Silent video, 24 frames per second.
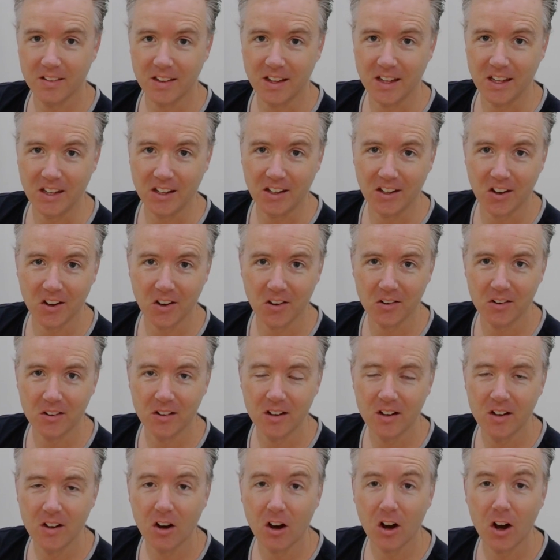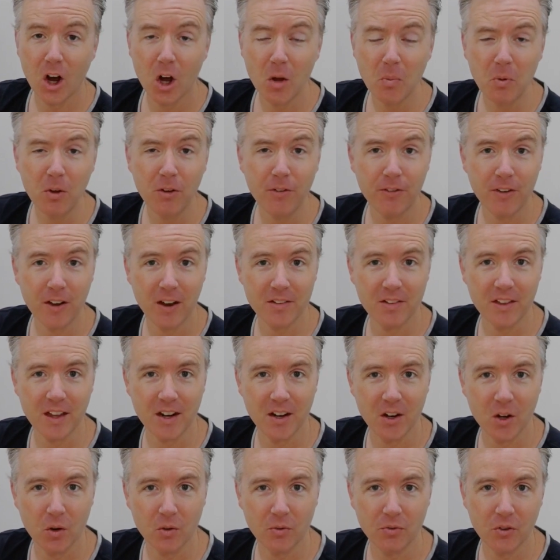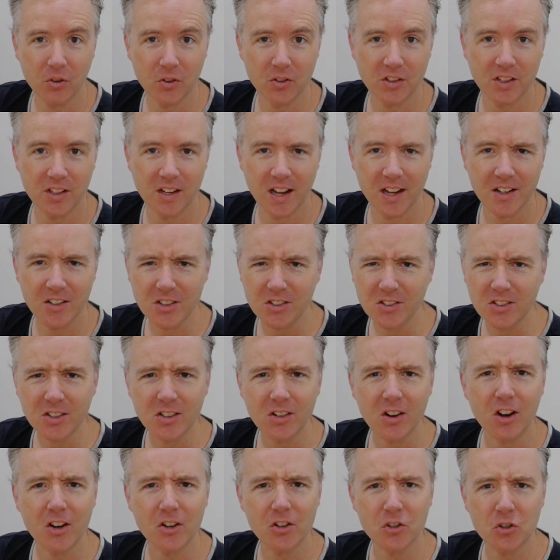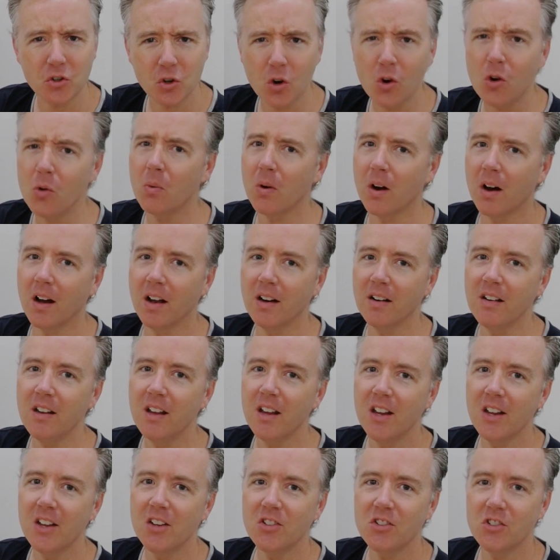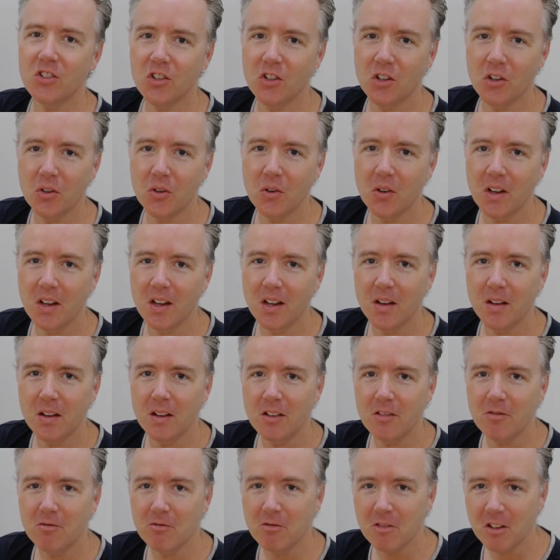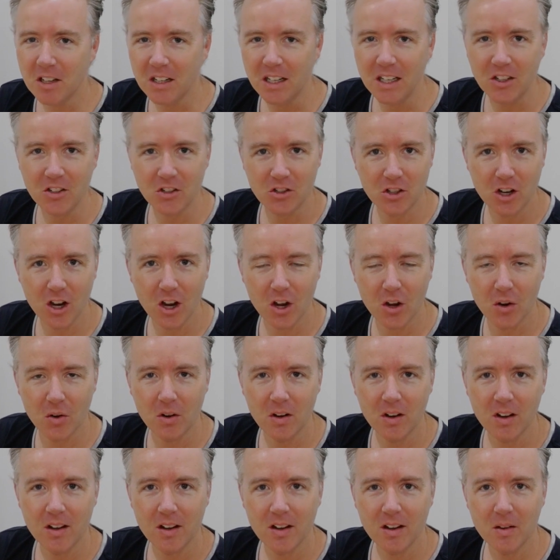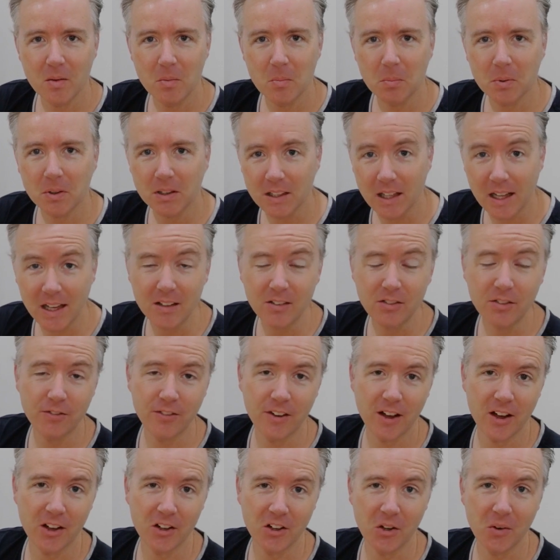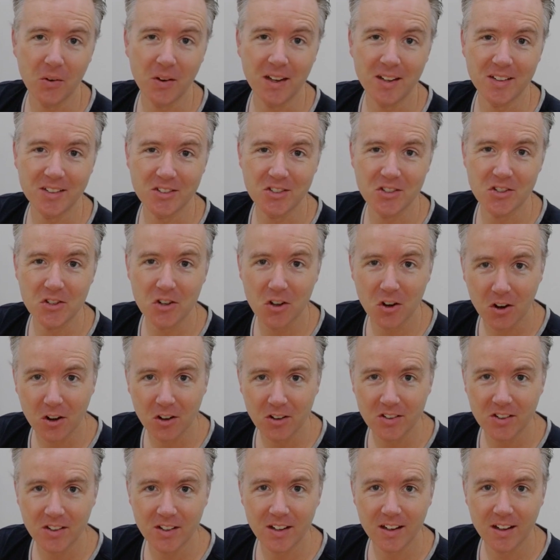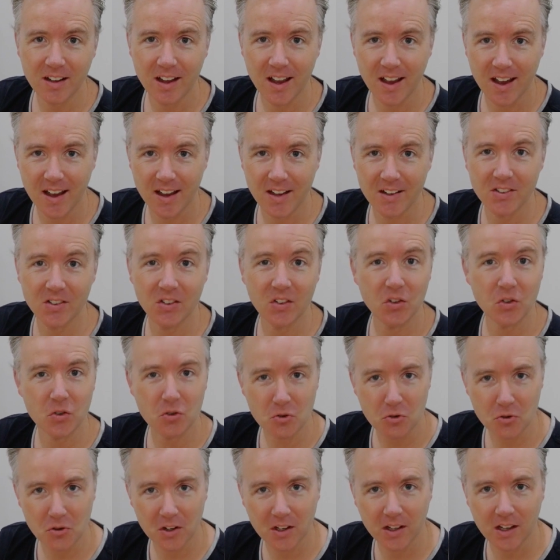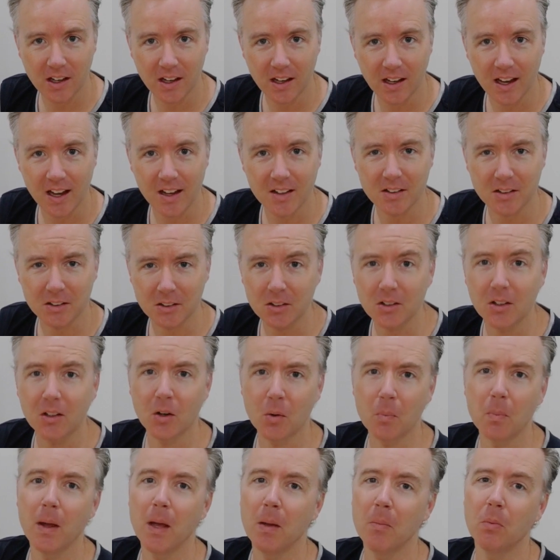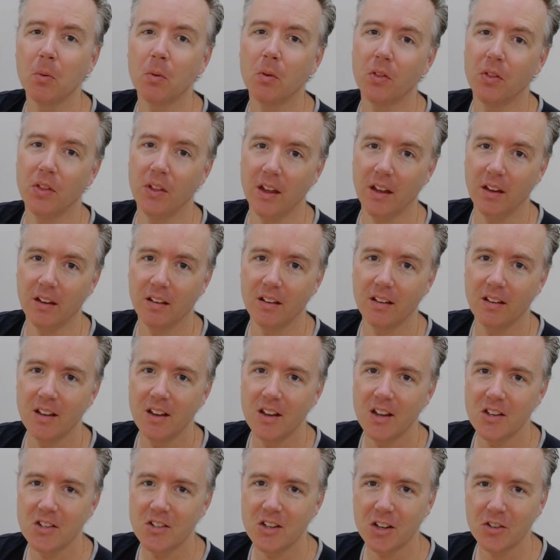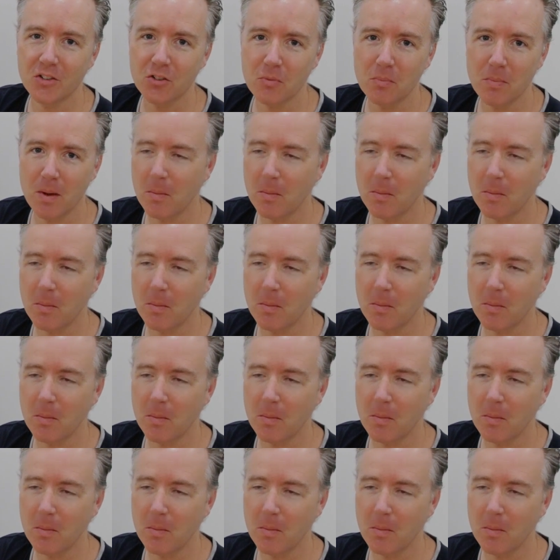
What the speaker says: And there you go. I hope you found that helpful today. Just a nice short one to really show place value is not as tricky as a lot of people think. Just